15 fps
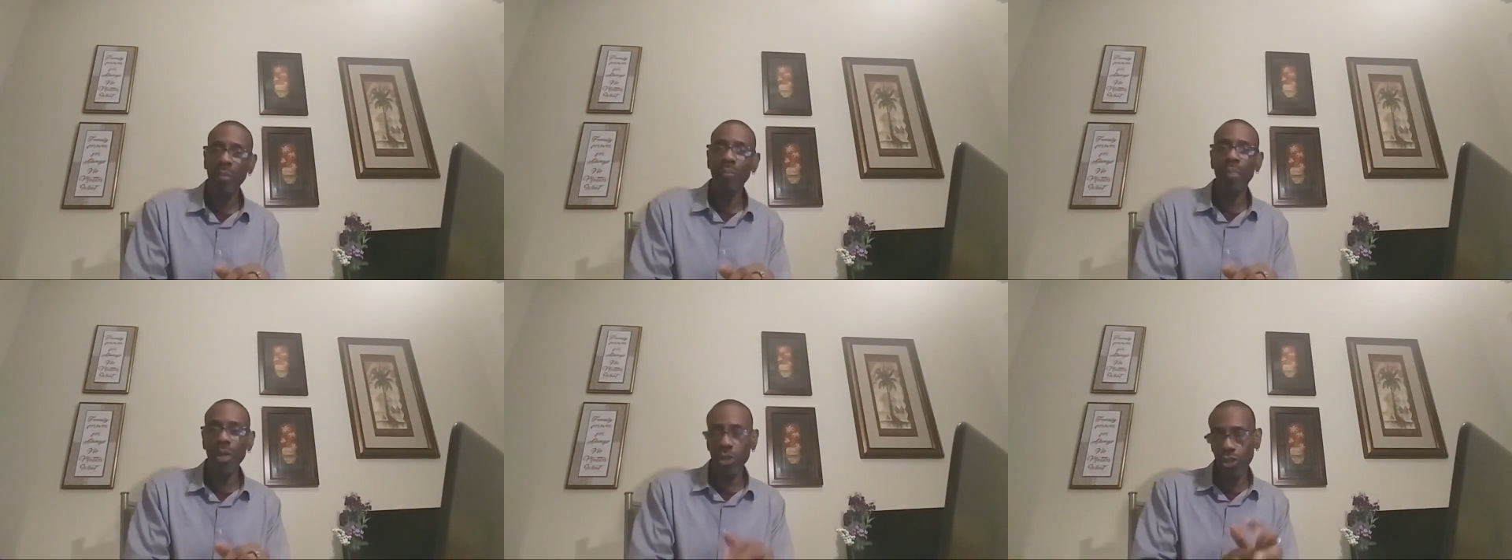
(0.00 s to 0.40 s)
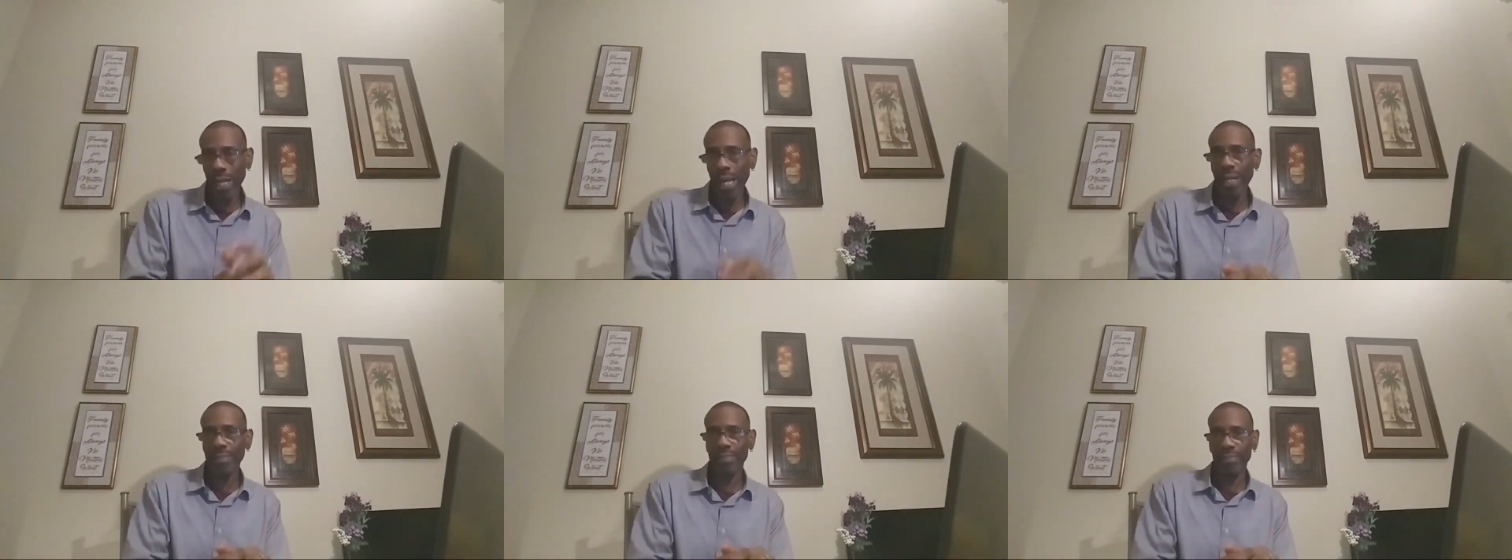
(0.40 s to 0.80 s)

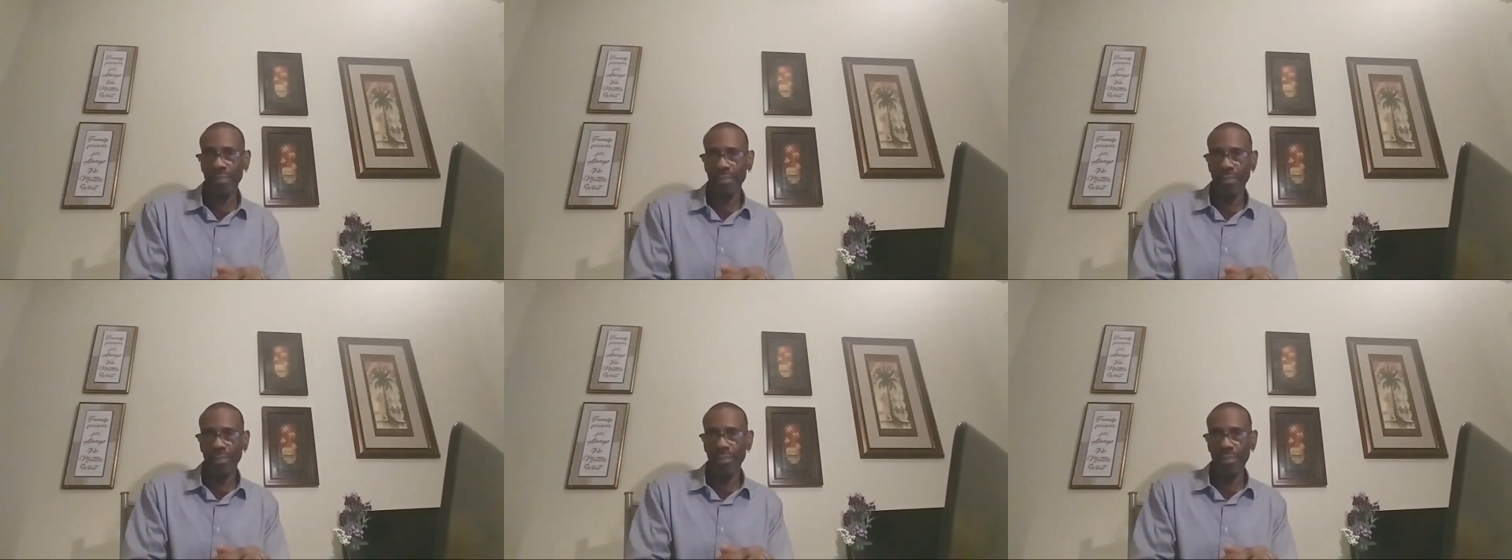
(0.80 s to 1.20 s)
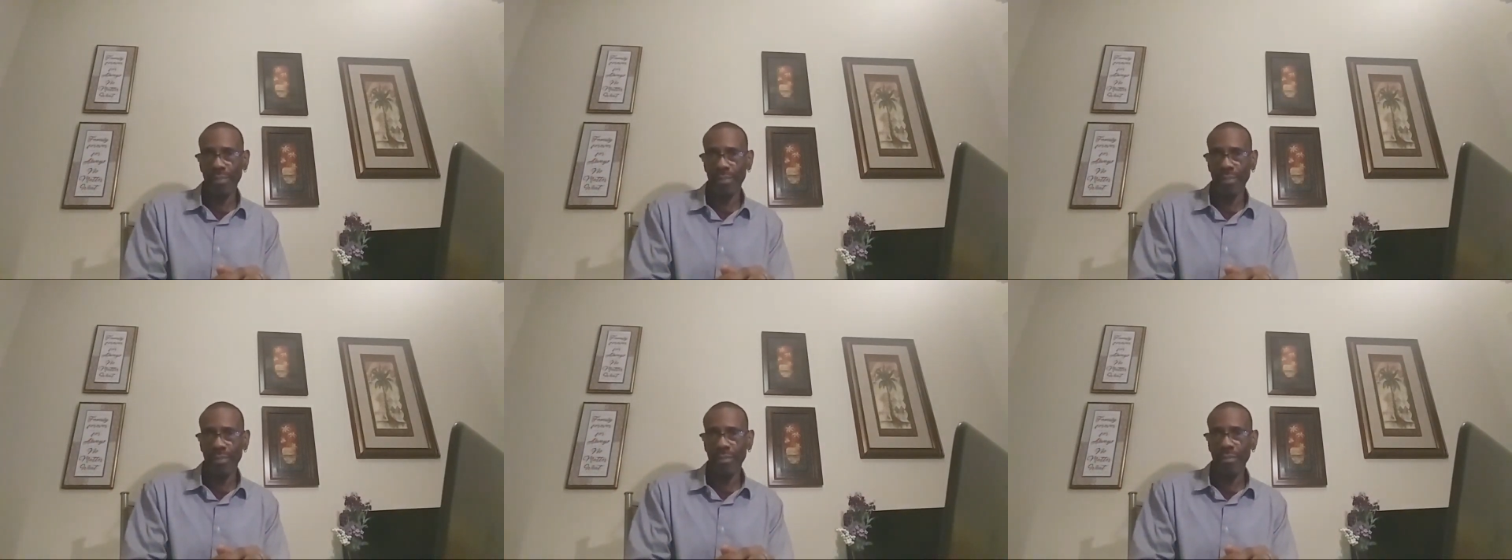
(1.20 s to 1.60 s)
Bullshit.
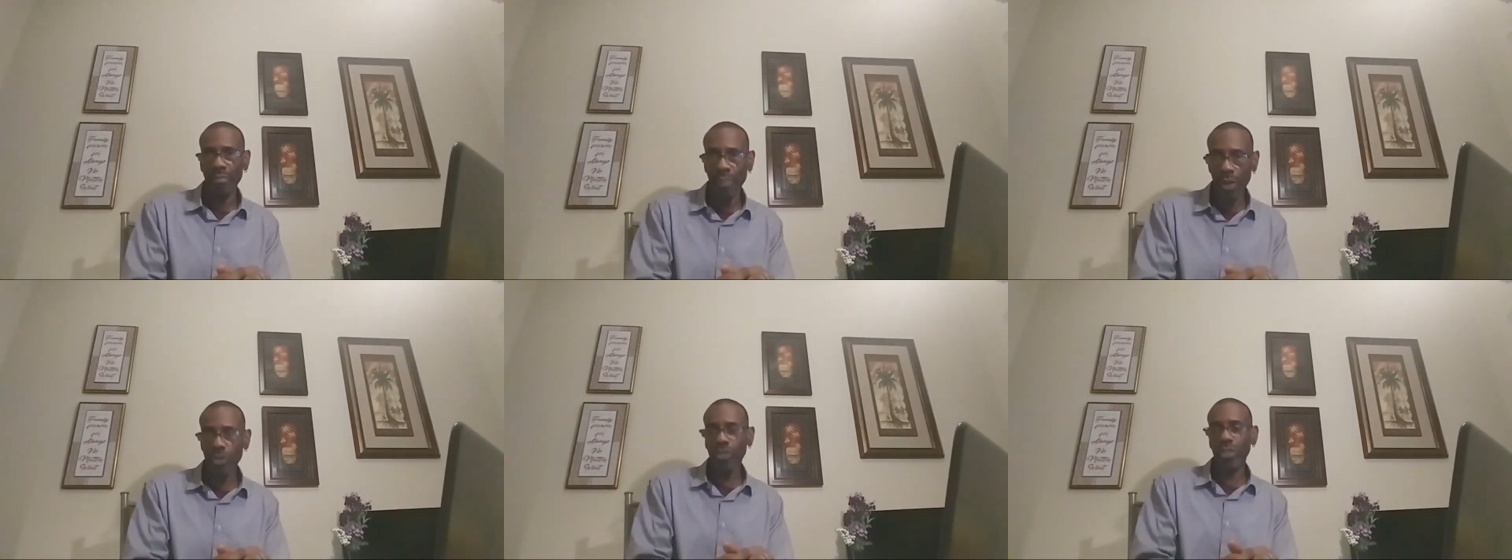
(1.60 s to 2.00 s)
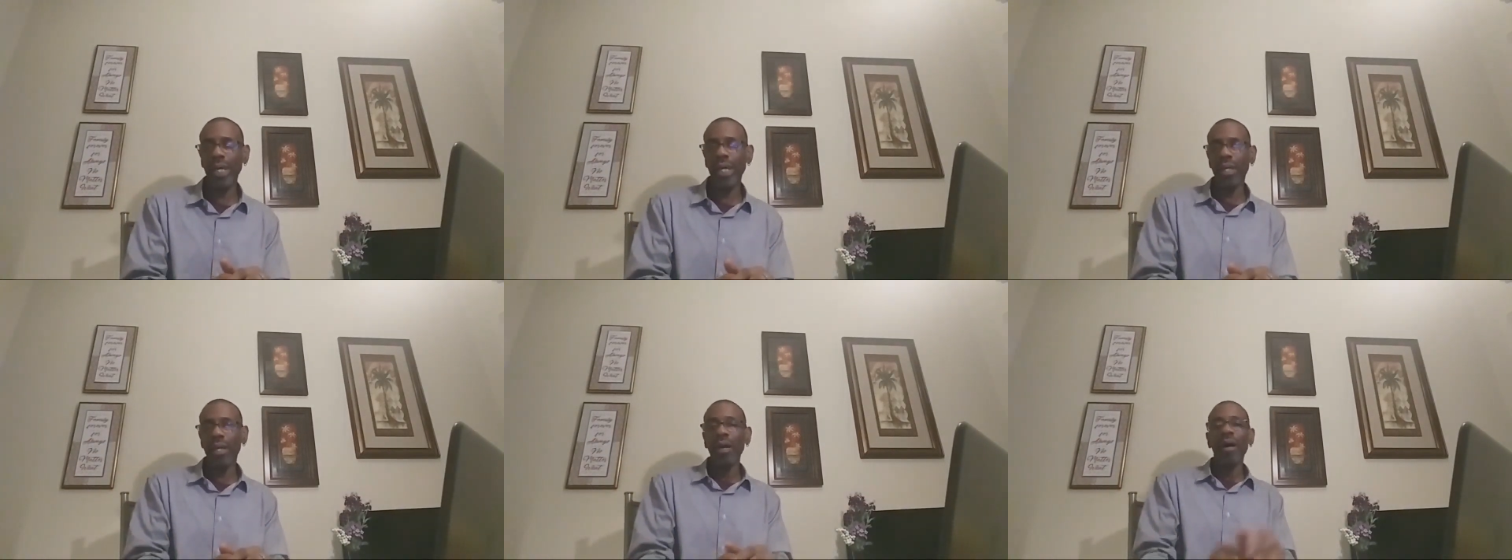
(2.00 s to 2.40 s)

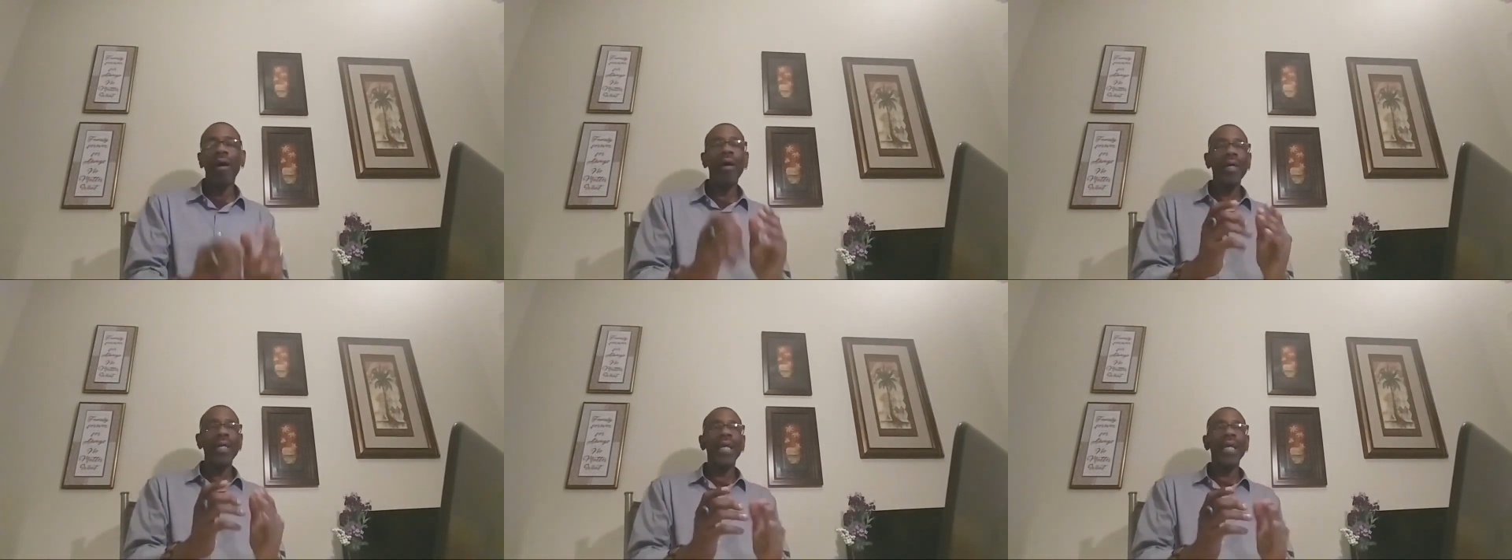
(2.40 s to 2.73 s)
Bullshit. R.